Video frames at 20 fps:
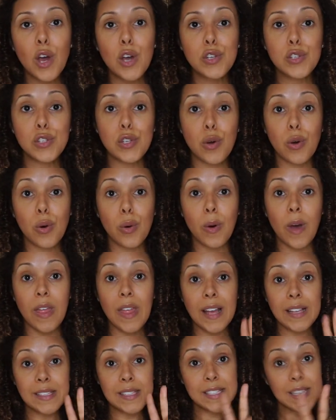So
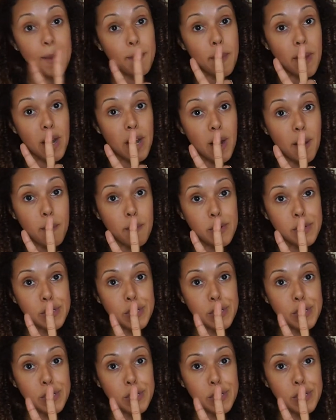that's tip number